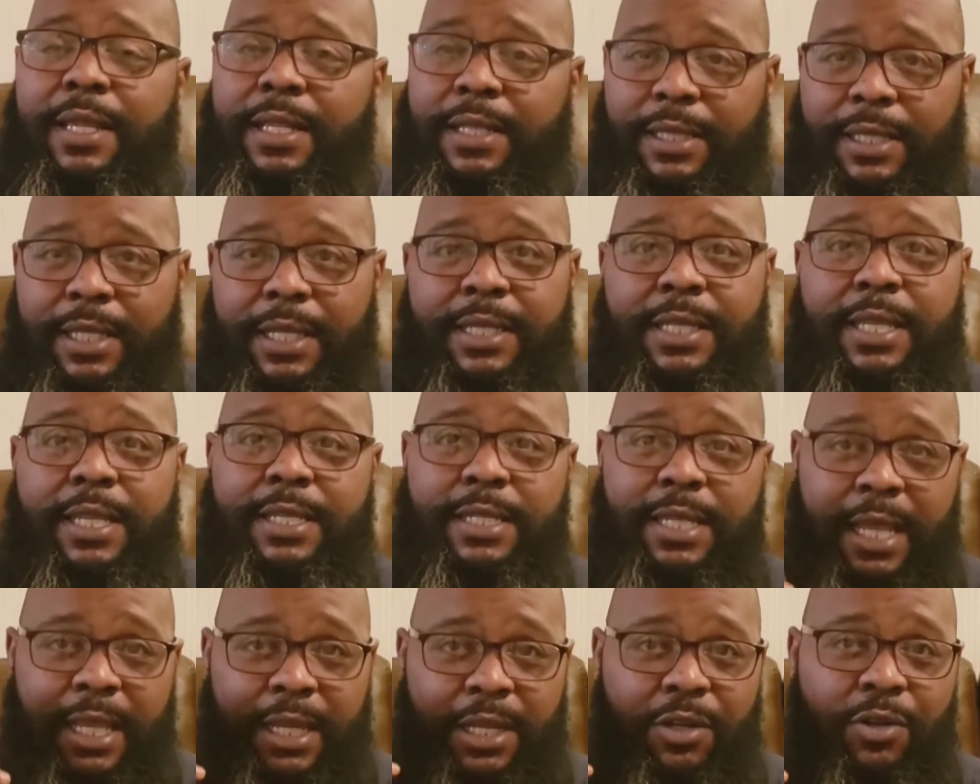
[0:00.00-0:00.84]
This is
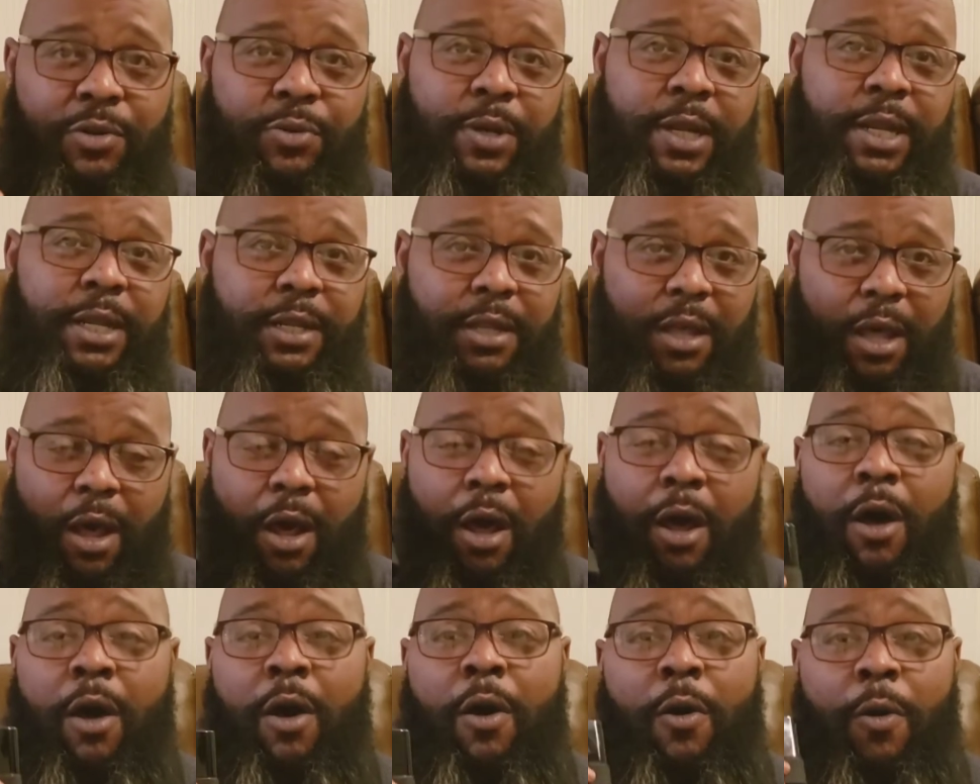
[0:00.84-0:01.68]
a great
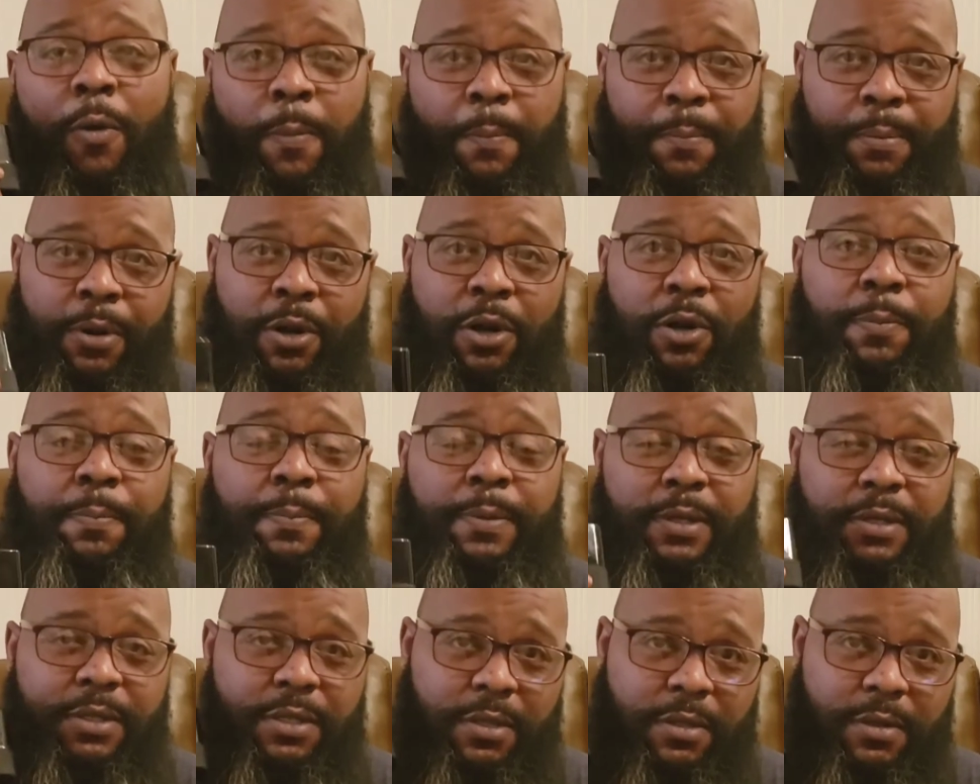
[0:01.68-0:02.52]

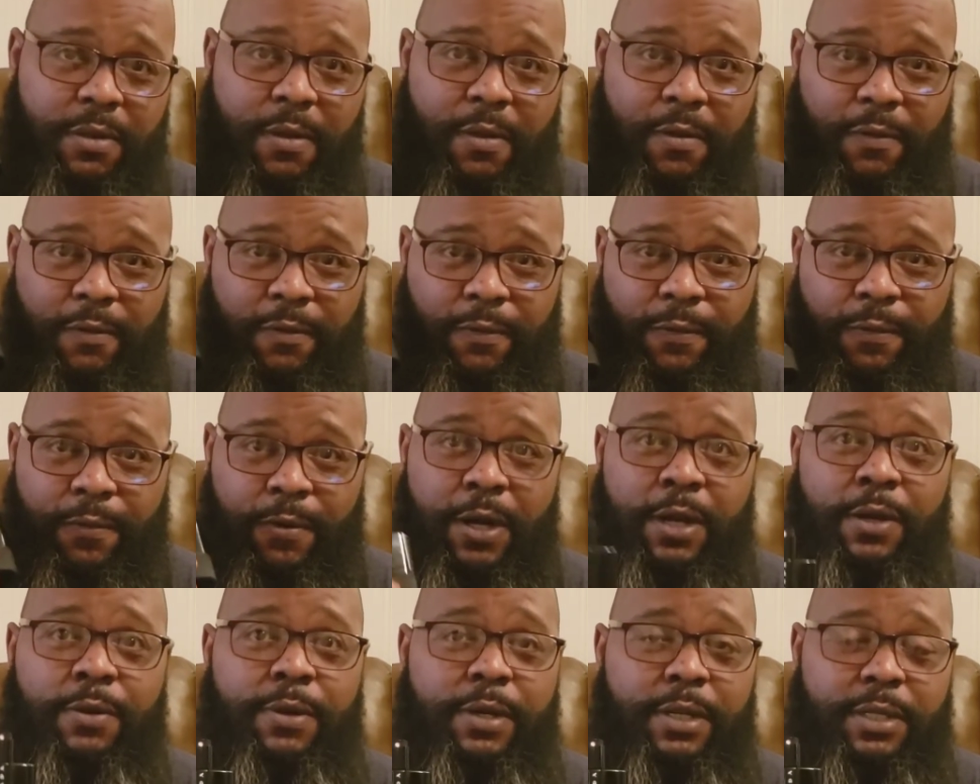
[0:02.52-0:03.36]
all-purpose
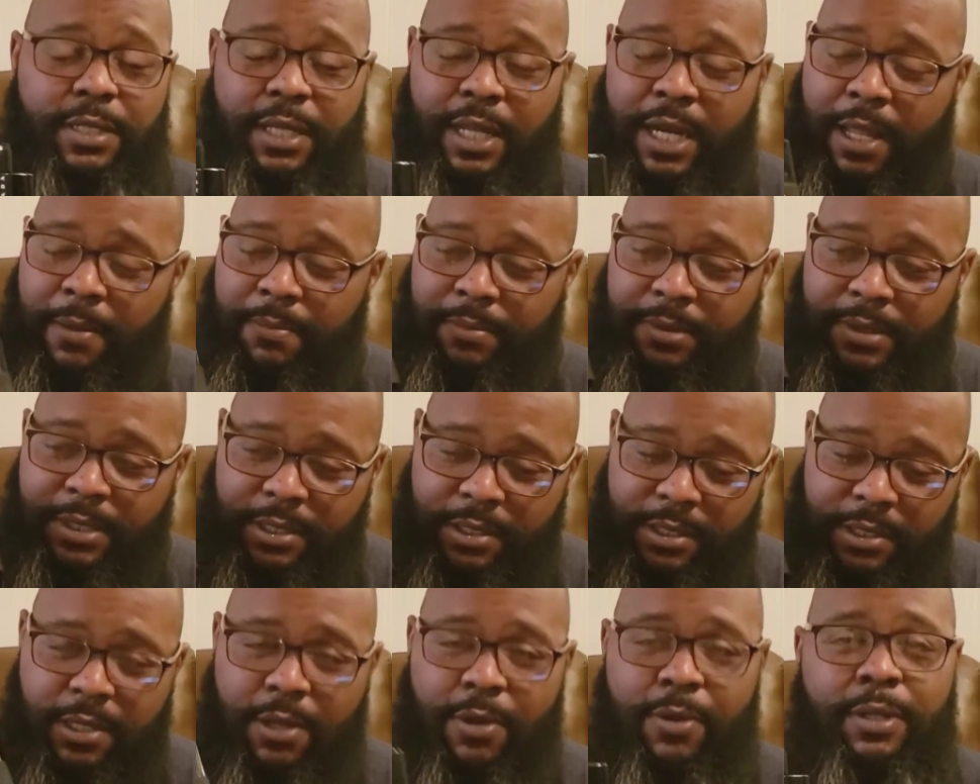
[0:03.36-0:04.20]
fragrance, and I'm
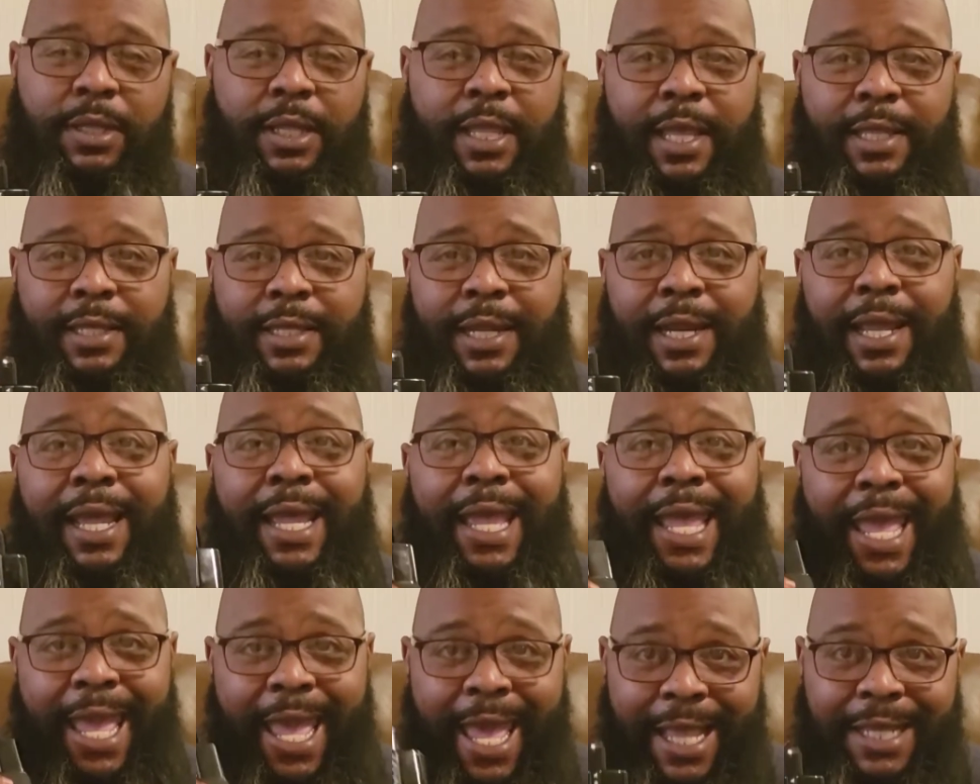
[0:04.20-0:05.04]
so glad that I
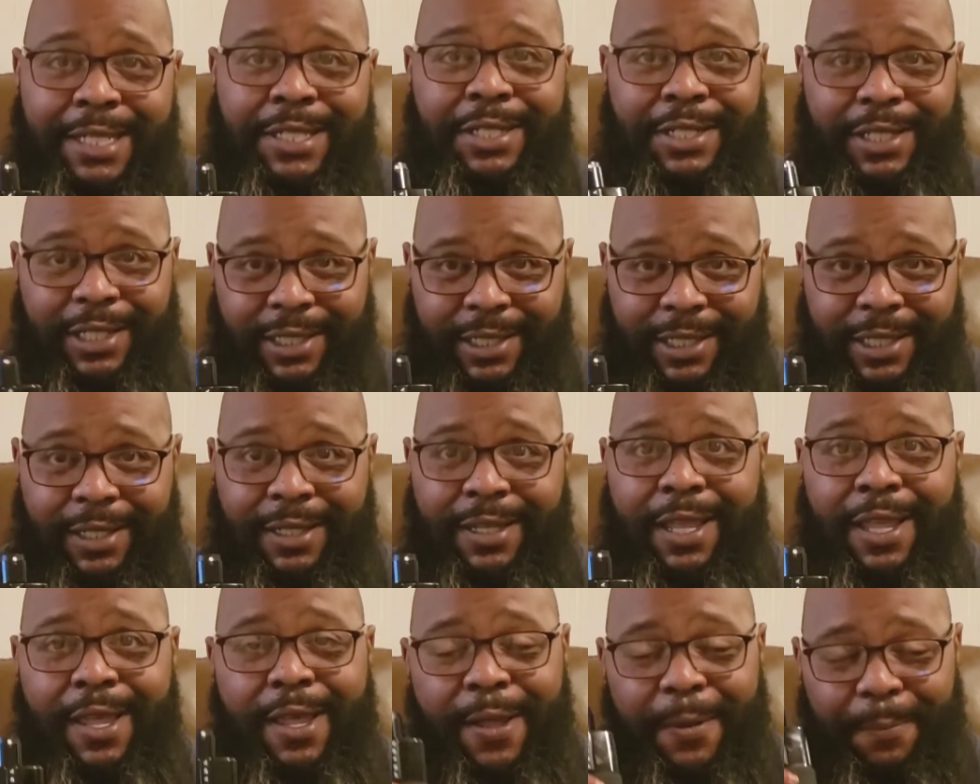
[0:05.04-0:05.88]
actually
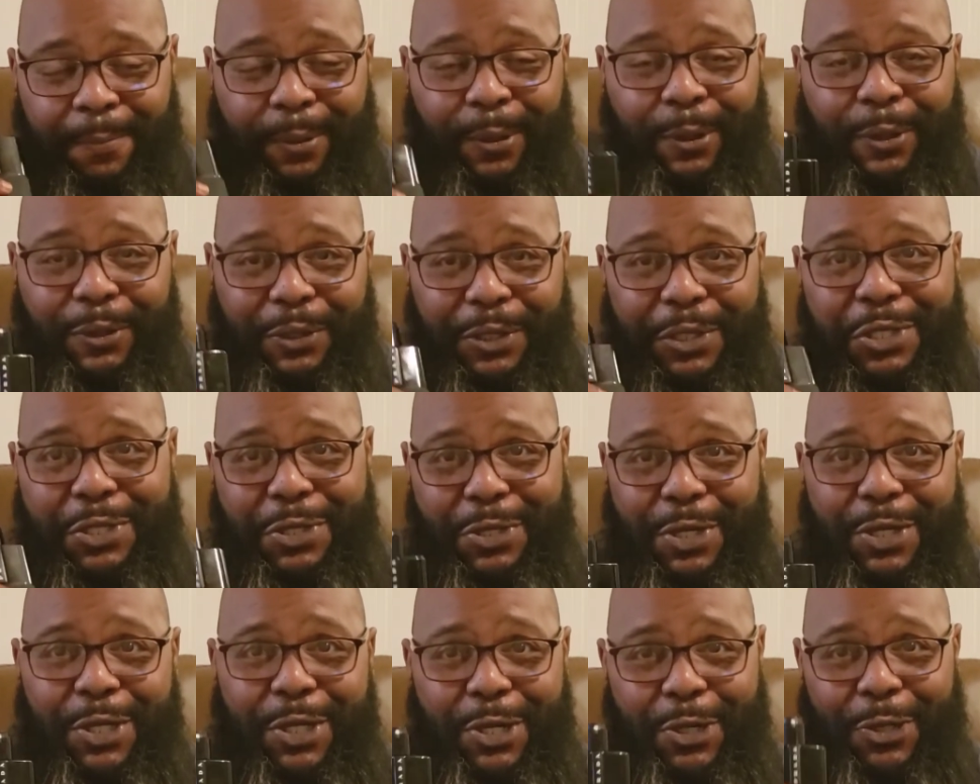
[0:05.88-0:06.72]
pulled the
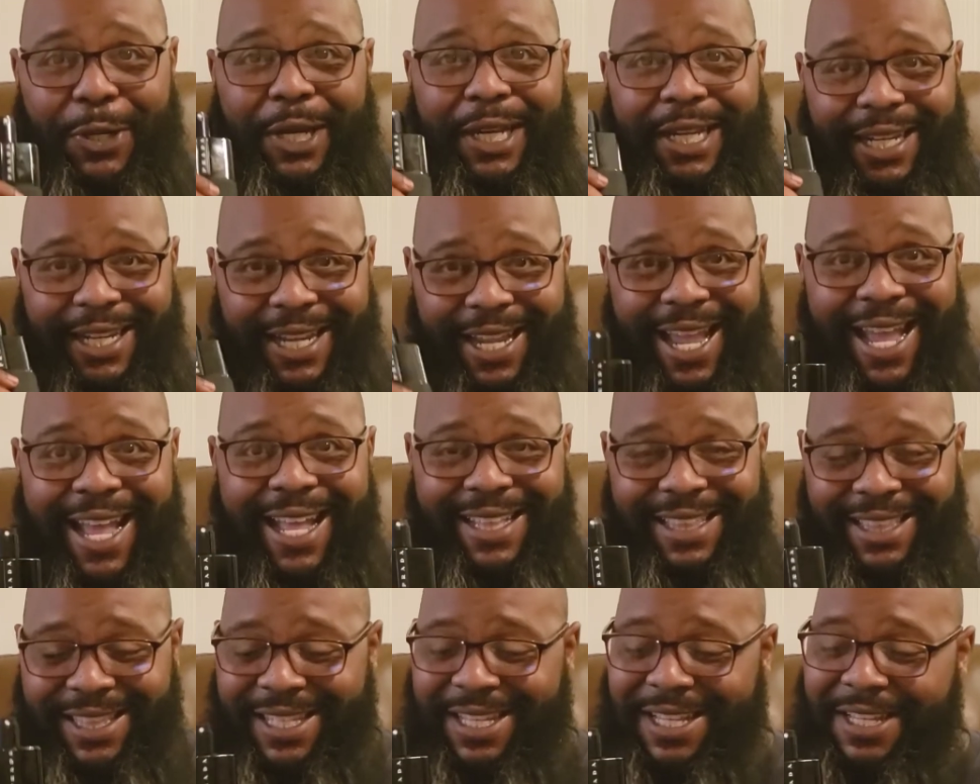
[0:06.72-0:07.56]
trigger and
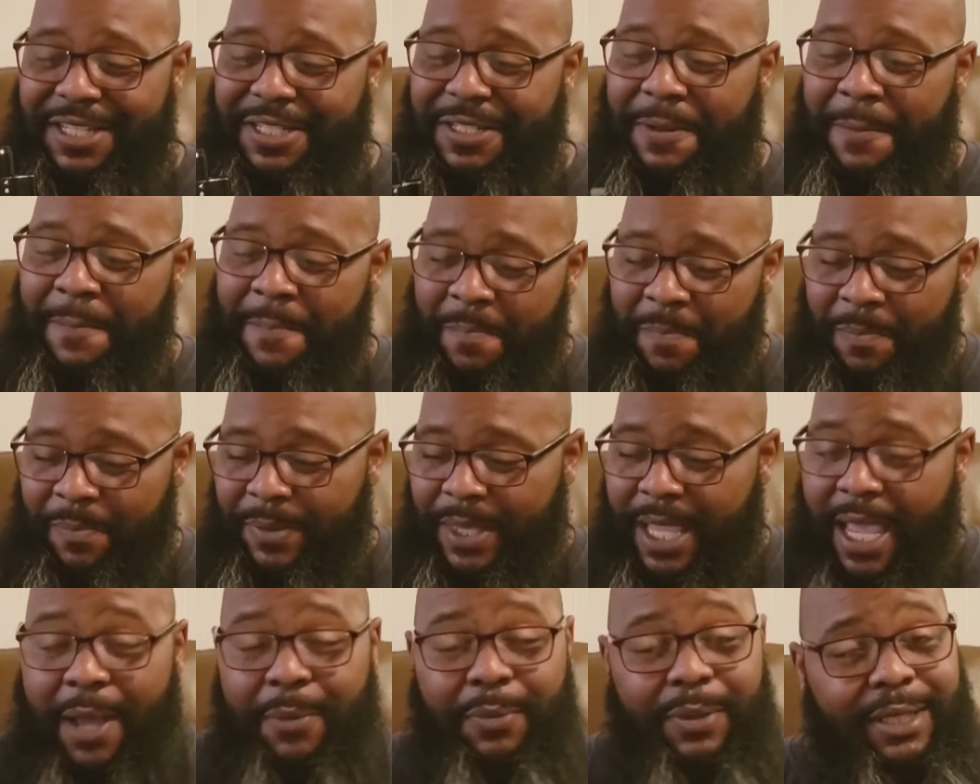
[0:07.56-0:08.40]
got this.
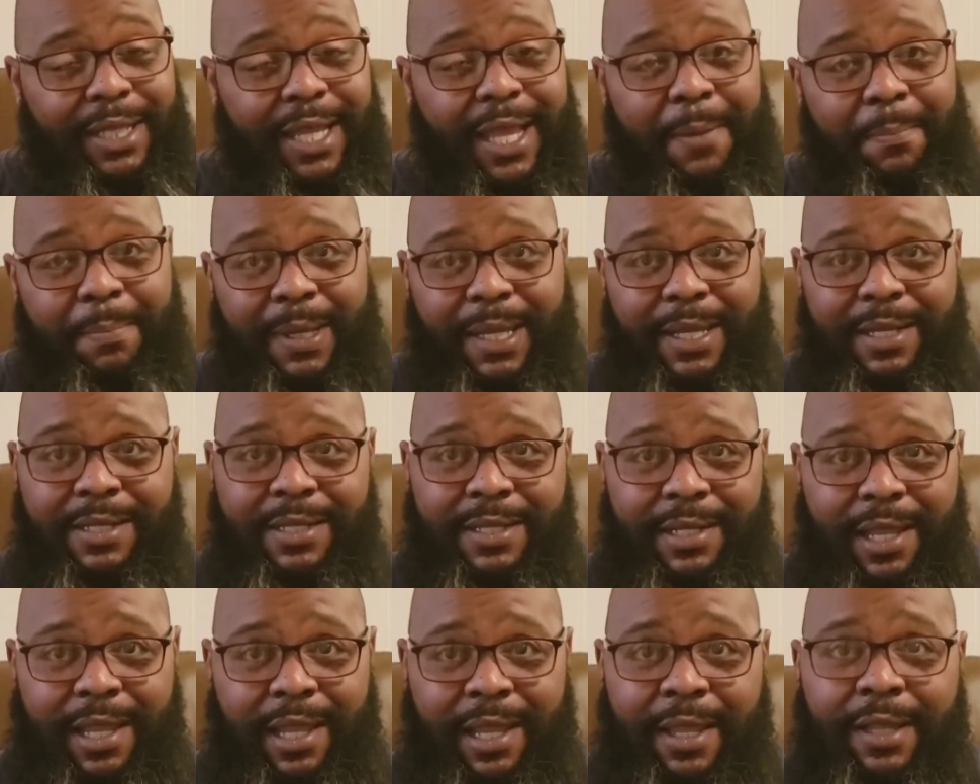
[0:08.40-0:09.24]
Now, with that being
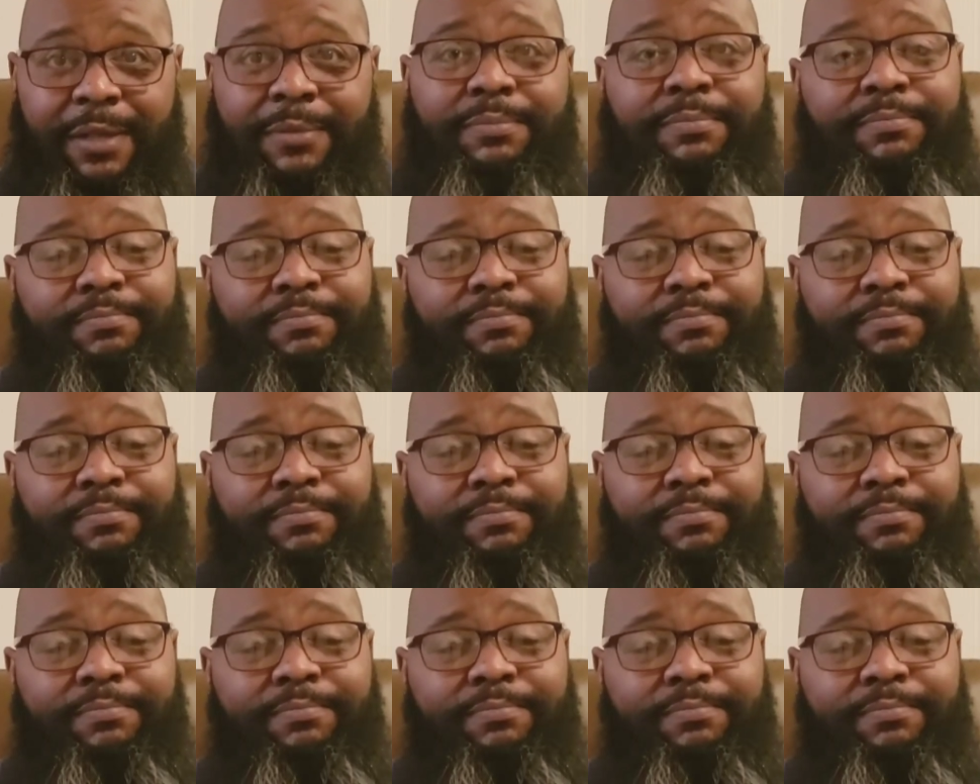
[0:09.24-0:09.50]
said,